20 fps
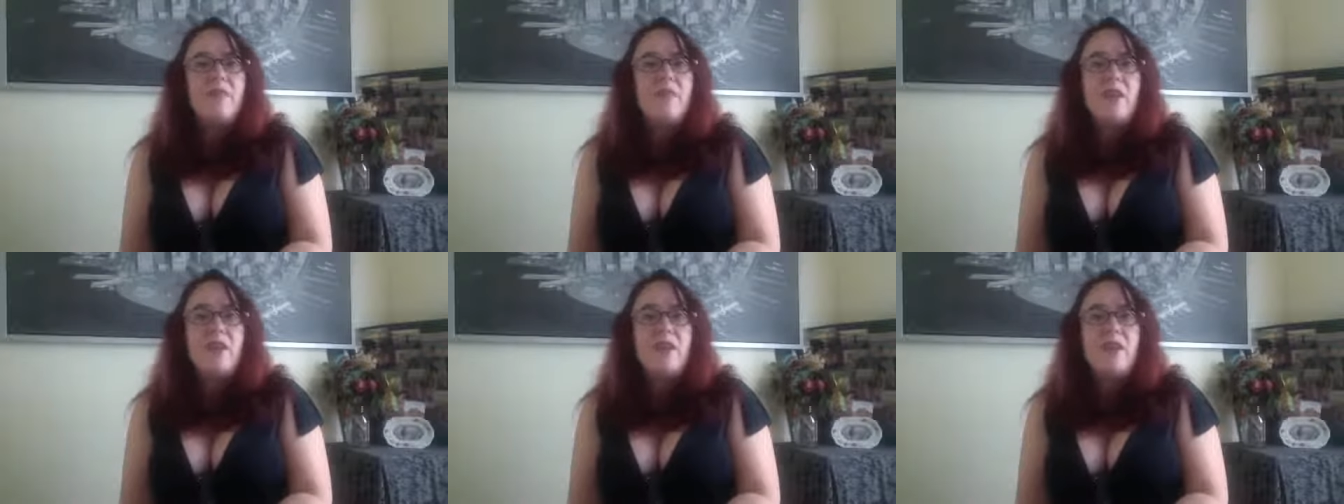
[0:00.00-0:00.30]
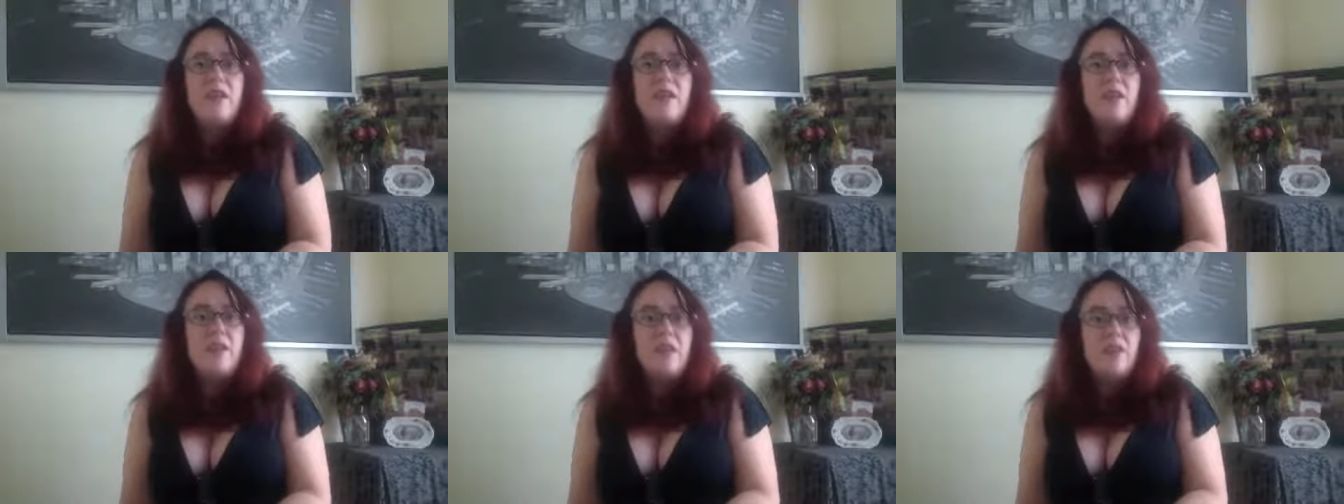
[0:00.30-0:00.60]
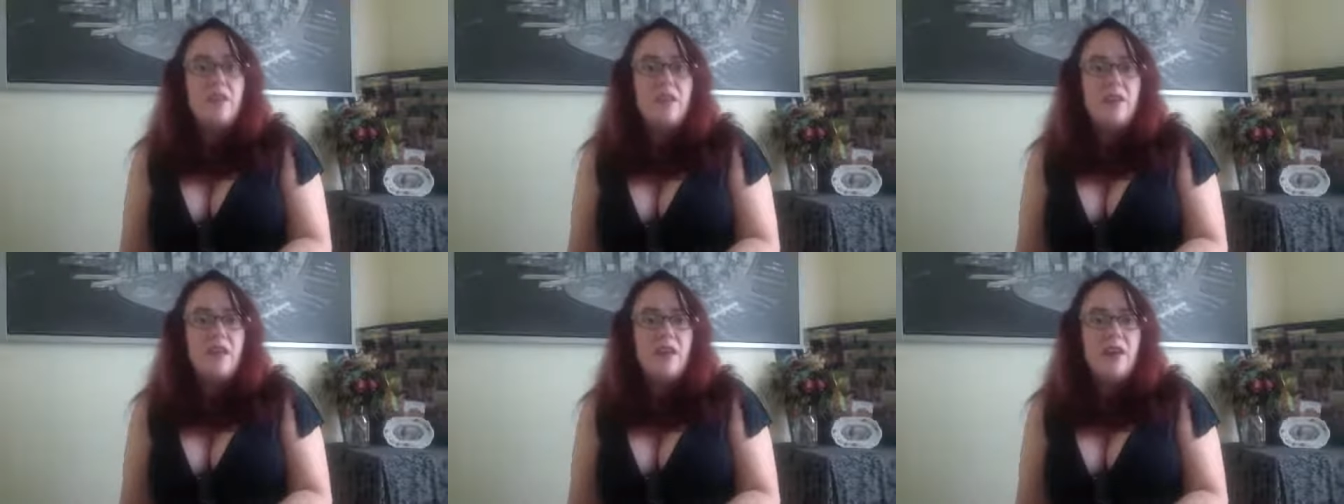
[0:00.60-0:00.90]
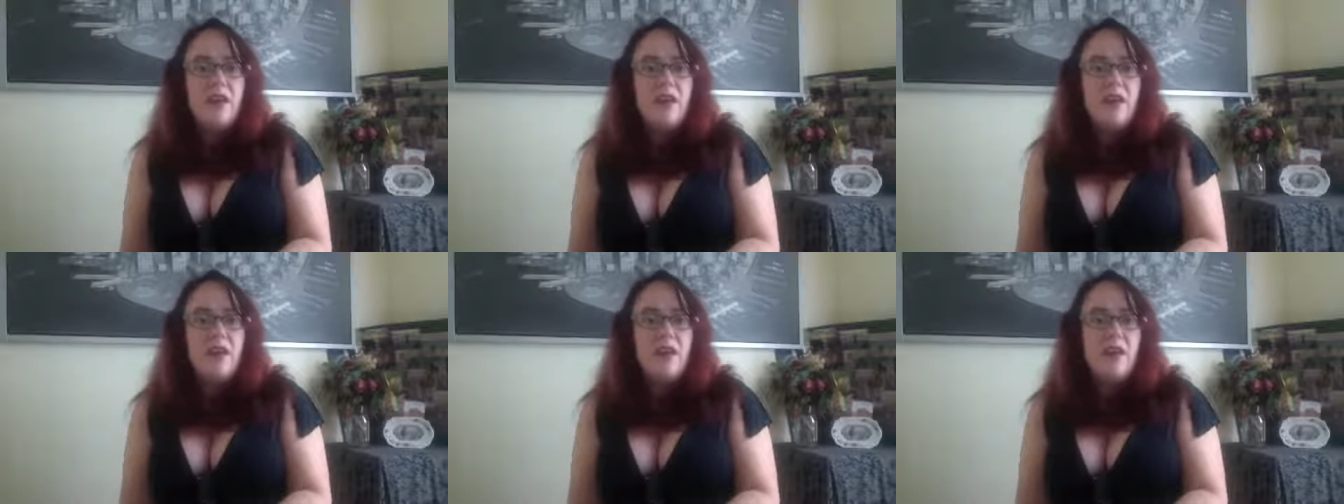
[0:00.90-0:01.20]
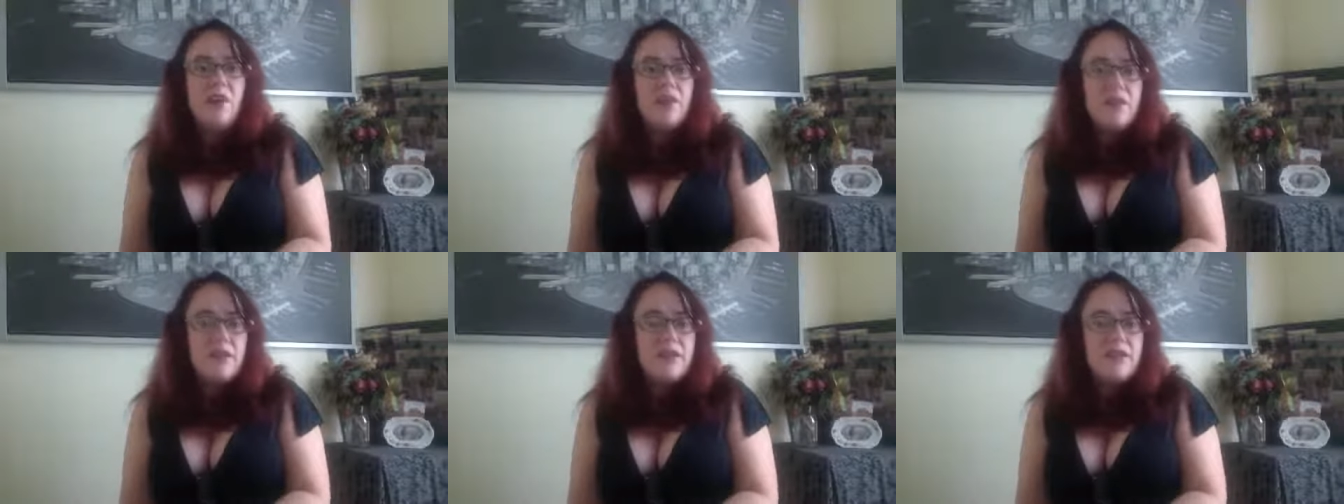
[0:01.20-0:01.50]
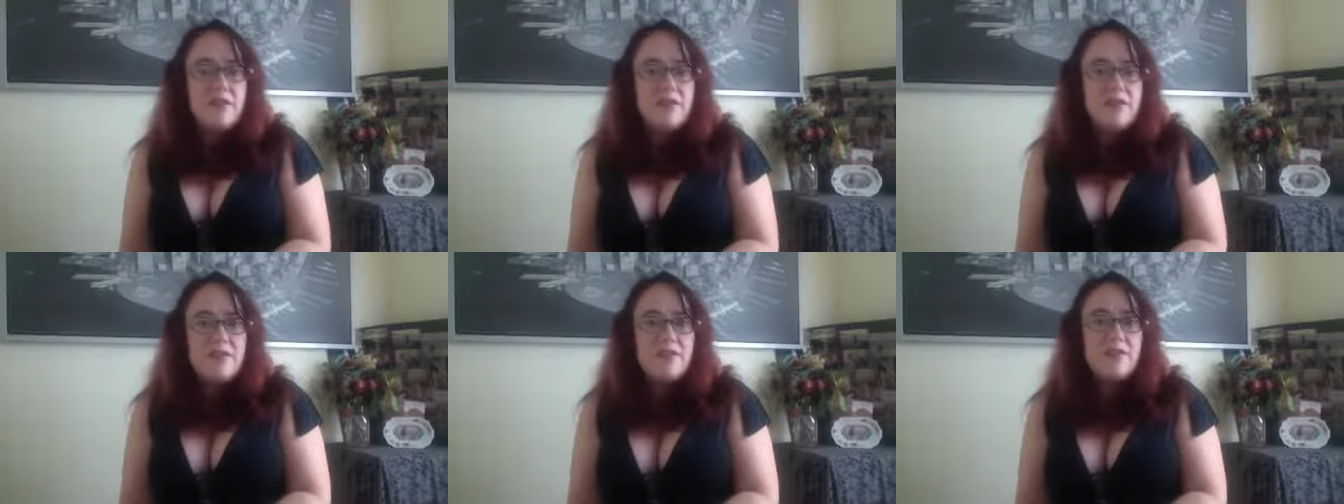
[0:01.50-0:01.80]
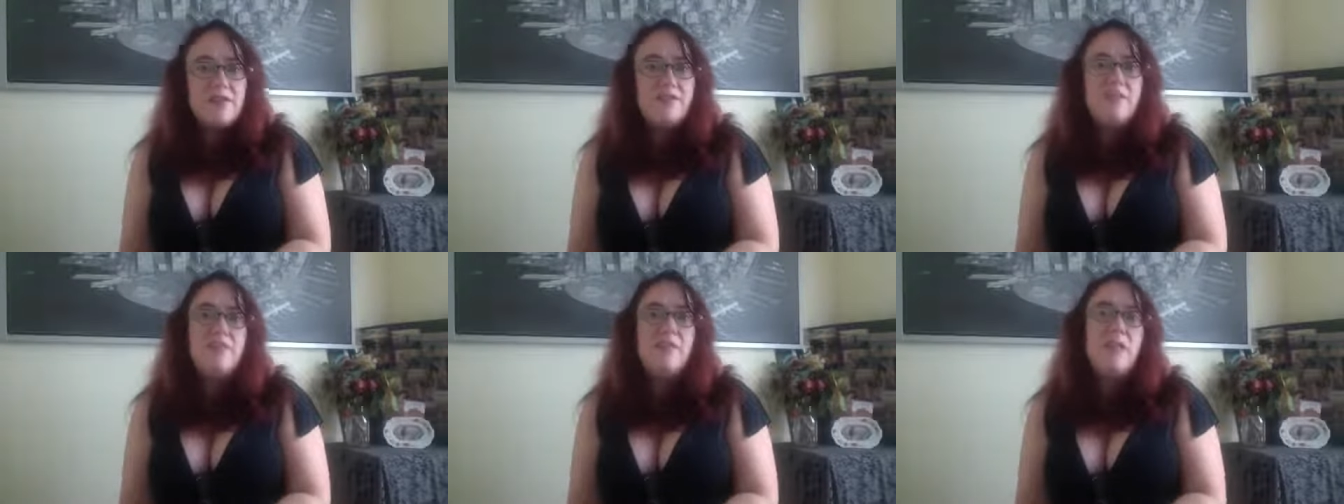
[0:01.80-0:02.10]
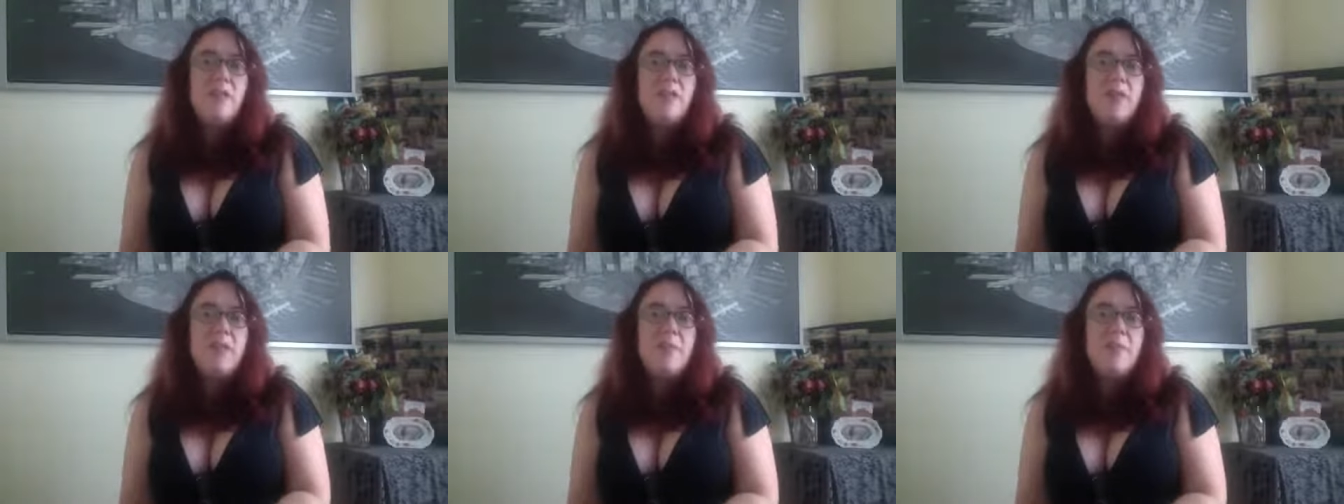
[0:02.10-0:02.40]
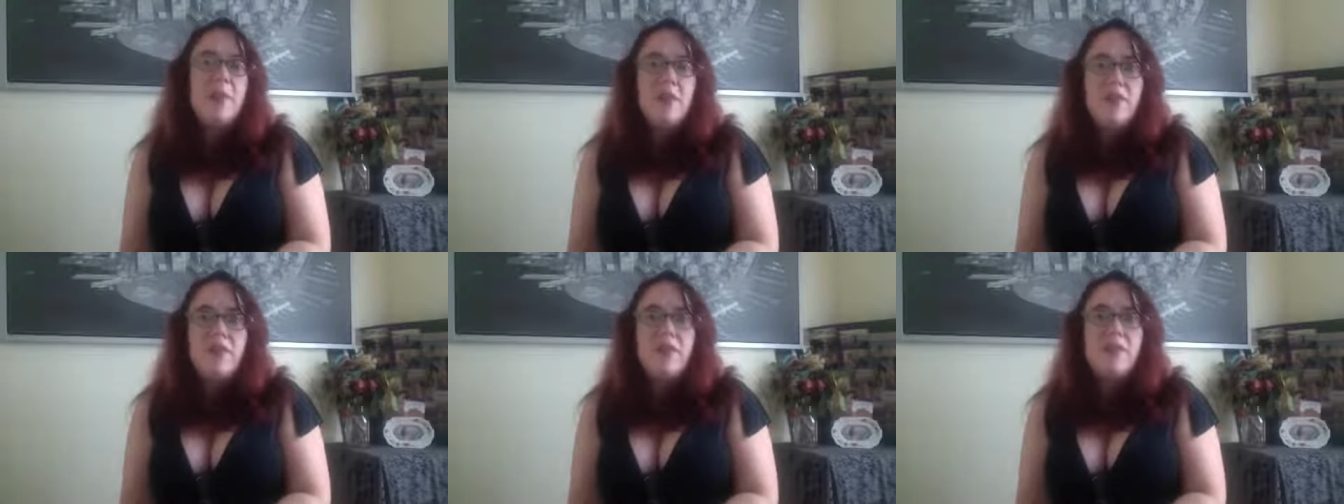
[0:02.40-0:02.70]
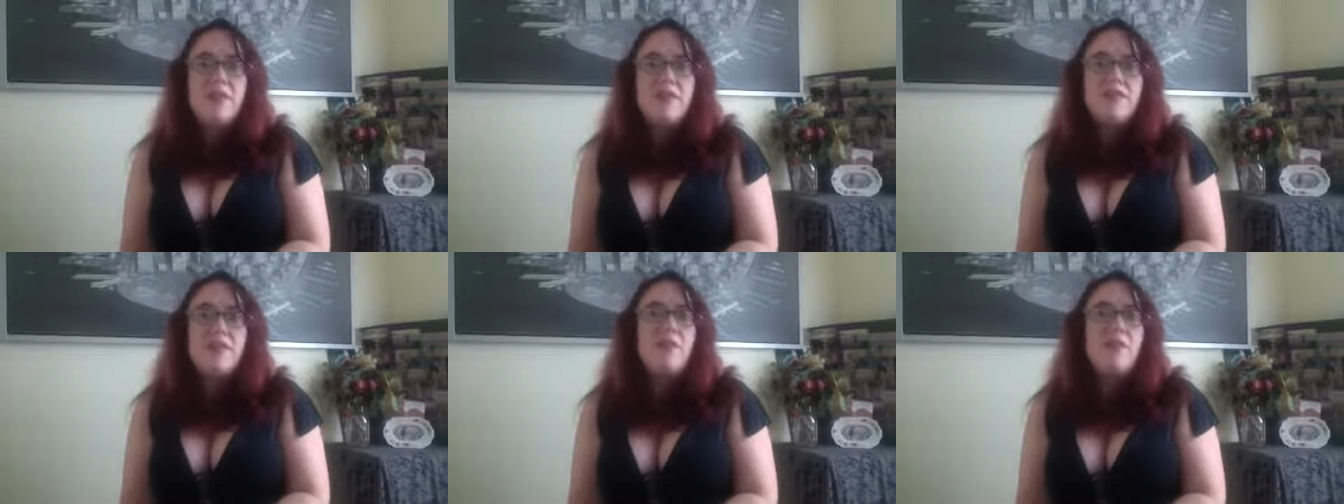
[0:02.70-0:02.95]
in Oakland by Lake Merritt.